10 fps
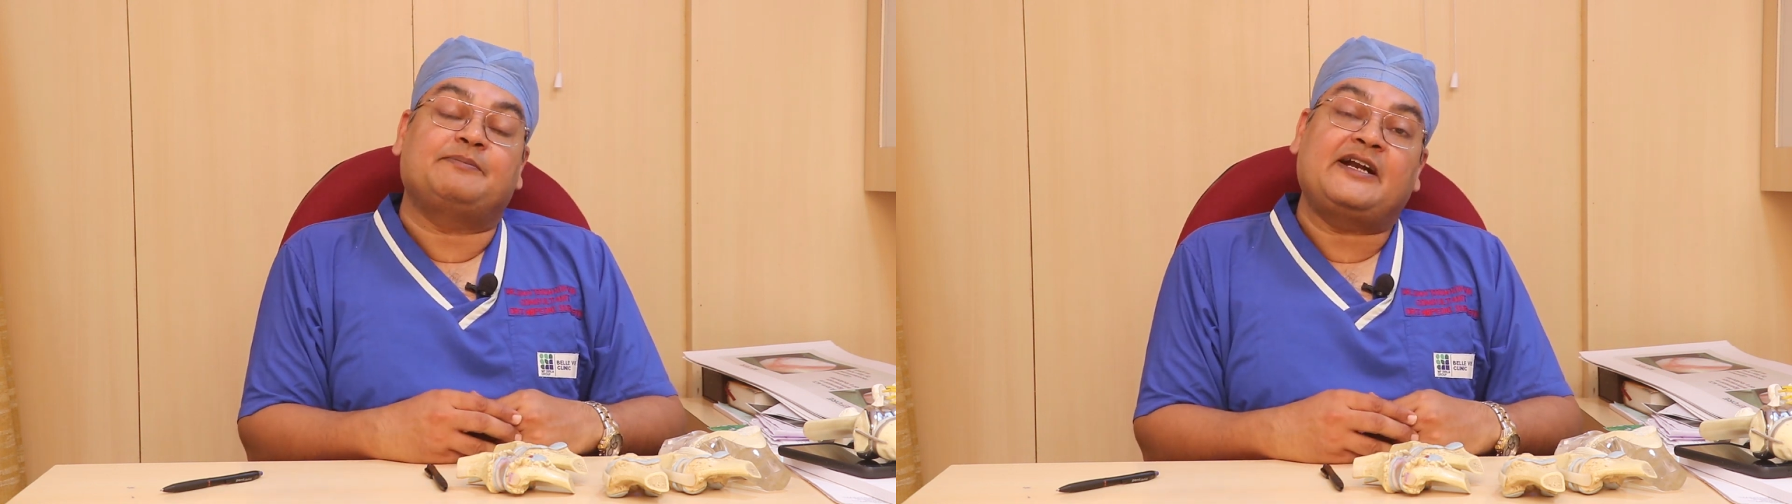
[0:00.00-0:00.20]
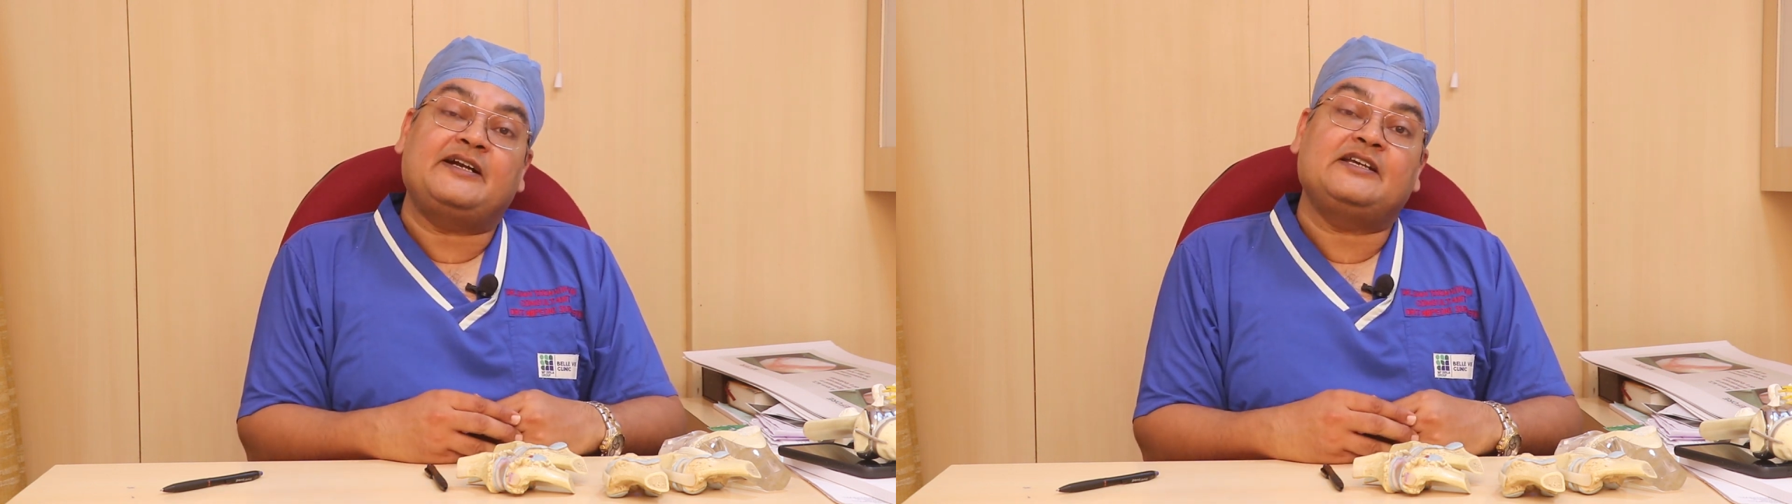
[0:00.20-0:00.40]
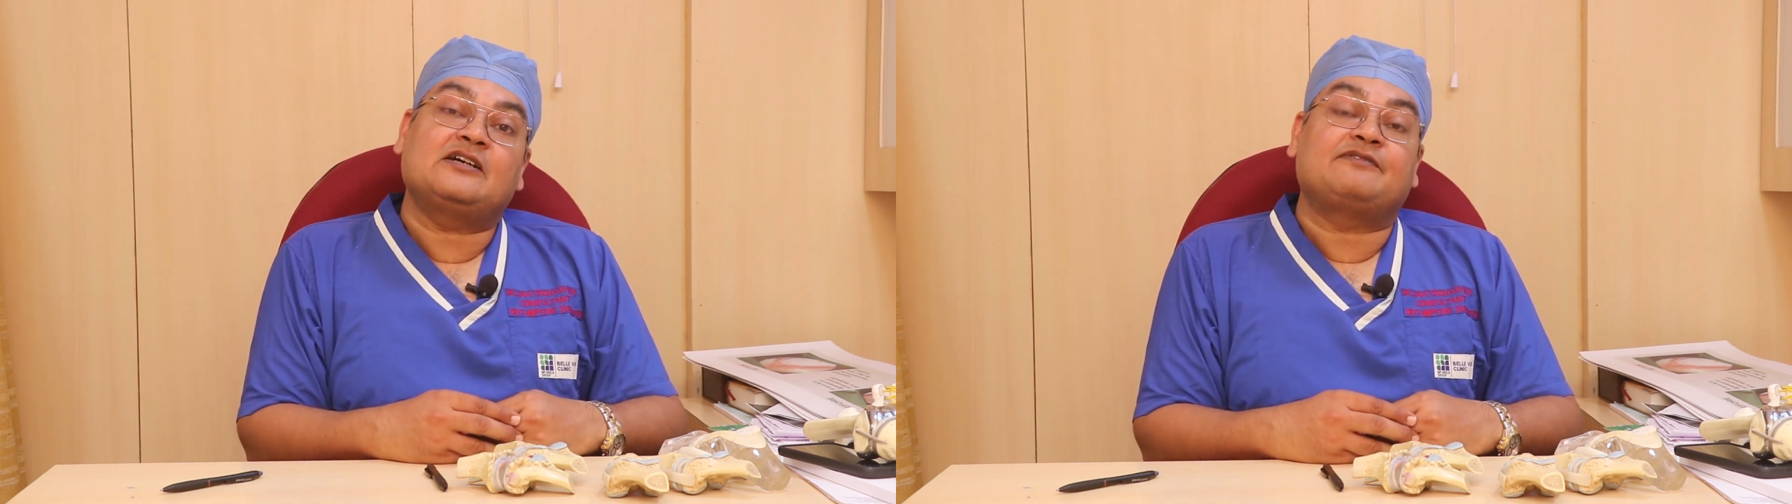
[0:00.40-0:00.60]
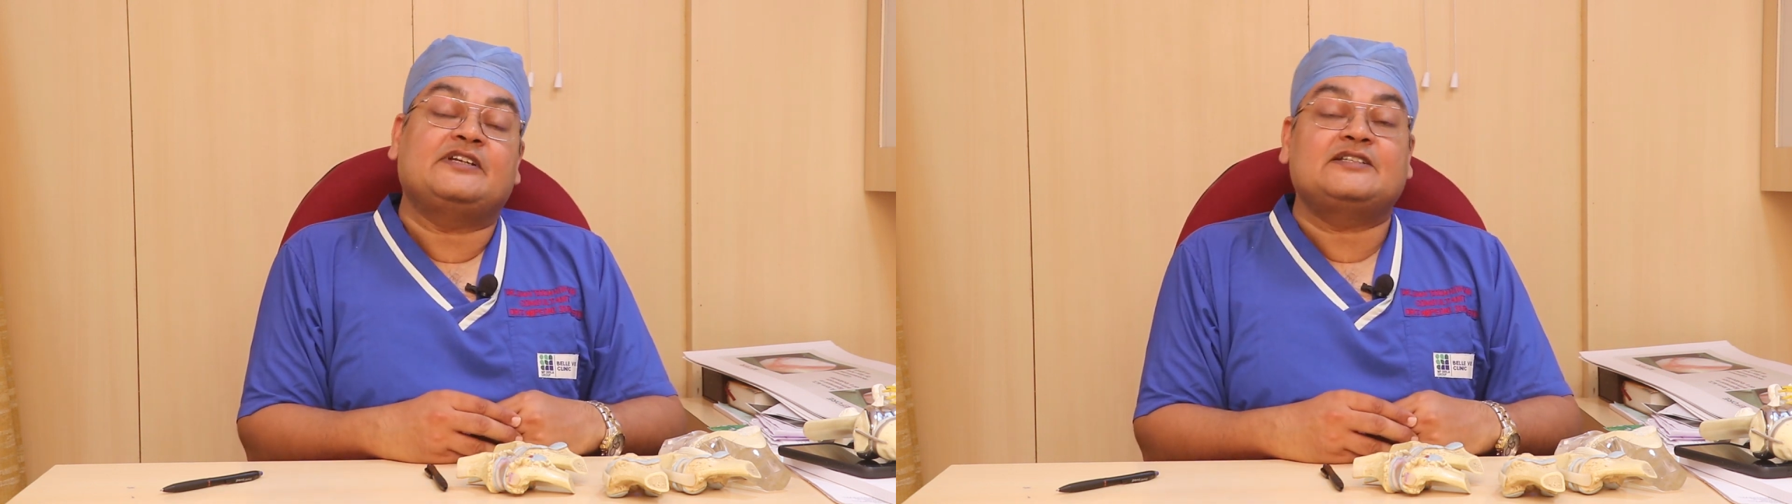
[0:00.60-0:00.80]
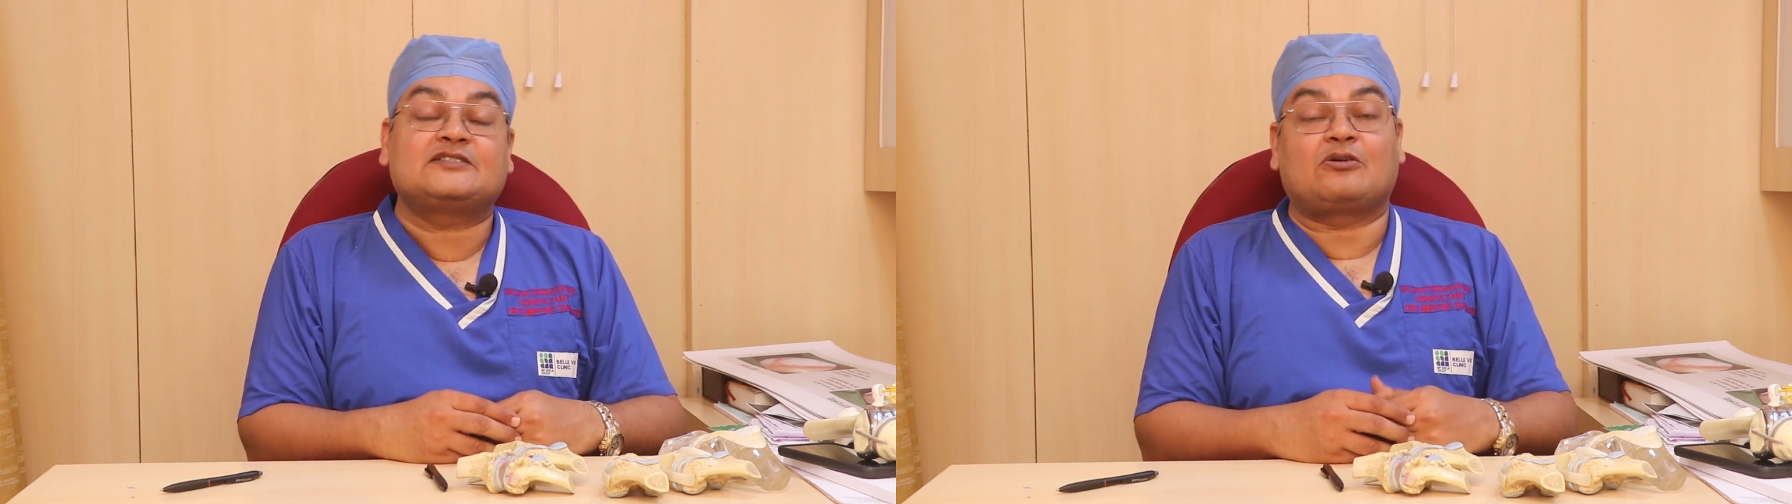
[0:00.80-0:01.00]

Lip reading: Bending of knees